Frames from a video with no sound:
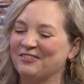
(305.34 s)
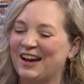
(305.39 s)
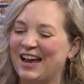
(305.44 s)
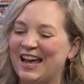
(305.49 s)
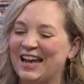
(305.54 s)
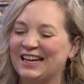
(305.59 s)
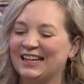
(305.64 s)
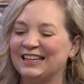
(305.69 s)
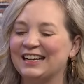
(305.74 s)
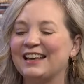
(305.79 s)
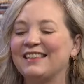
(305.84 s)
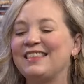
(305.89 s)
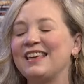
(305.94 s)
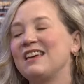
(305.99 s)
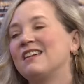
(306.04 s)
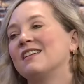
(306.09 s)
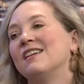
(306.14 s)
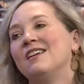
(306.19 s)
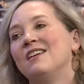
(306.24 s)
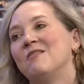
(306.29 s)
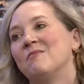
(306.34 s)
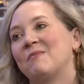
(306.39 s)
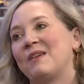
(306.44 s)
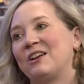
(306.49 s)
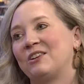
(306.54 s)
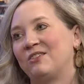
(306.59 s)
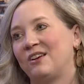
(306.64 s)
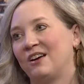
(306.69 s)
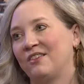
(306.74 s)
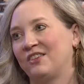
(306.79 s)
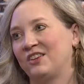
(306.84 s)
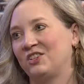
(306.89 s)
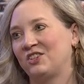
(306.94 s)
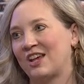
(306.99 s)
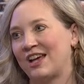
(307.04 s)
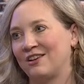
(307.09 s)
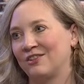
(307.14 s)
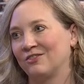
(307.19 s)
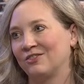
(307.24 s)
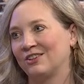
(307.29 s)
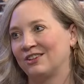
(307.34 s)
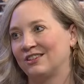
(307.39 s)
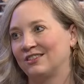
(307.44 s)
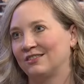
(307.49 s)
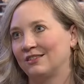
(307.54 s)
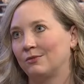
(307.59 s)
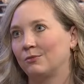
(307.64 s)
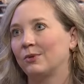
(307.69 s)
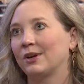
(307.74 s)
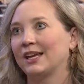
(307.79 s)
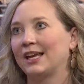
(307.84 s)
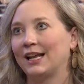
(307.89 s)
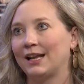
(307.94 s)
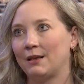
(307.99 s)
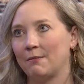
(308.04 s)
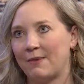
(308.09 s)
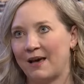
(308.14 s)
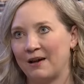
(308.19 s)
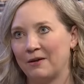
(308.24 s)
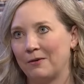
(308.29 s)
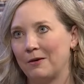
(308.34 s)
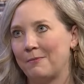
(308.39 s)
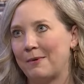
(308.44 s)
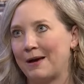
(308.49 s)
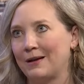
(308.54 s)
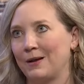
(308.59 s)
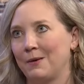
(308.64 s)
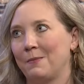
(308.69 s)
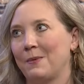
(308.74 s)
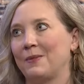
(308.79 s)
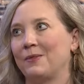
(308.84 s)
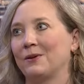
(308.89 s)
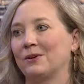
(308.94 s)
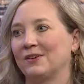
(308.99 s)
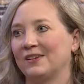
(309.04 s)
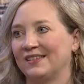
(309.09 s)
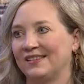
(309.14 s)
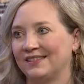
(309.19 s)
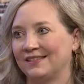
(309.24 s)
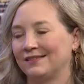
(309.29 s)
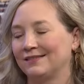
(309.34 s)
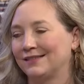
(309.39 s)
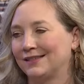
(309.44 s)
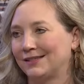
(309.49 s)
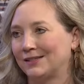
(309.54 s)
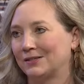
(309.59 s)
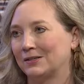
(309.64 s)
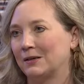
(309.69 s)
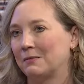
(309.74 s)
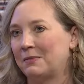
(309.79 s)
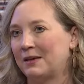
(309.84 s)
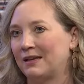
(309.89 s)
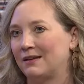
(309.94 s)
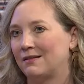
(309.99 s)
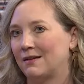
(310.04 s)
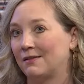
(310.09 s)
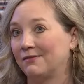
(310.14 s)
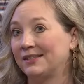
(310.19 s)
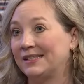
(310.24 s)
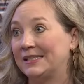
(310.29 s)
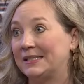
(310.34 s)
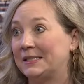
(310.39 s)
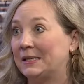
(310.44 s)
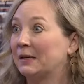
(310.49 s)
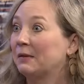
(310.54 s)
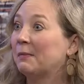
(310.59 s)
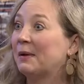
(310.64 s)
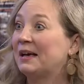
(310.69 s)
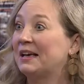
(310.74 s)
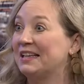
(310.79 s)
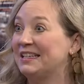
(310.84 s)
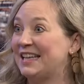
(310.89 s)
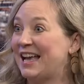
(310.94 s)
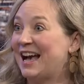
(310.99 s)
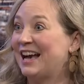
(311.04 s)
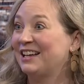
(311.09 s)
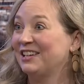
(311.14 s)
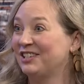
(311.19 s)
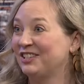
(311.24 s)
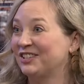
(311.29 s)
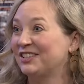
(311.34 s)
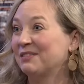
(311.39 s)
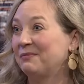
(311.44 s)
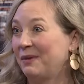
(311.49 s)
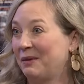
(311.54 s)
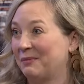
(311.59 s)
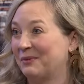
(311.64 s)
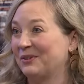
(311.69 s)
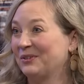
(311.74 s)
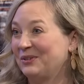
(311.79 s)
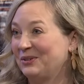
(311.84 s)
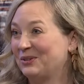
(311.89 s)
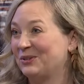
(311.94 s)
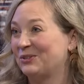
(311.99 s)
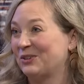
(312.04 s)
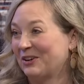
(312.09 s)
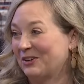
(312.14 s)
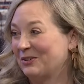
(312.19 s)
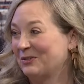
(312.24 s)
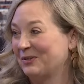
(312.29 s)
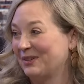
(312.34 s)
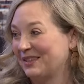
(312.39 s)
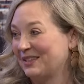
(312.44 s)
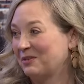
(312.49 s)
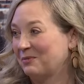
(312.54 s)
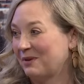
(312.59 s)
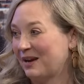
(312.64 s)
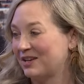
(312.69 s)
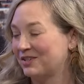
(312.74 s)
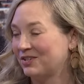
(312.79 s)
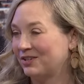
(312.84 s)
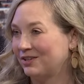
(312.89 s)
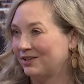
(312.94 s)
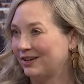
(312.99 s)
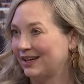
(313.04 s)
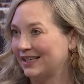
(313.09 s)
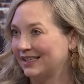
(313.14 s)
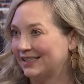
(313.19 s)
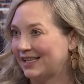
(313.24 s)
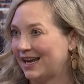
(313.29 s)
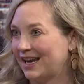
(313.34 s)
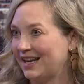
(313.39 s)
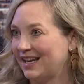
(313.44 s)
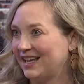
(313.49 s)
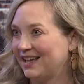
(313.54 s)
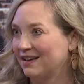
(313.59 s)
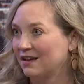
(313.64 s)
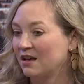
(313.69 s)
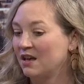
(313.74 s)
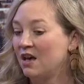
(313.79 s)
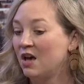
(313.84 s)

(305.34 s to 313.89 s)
that, right? And I think mental health in general, we're getting better about it, but there is still a bit of a stigma attached to people who struggle with depression or anxiety.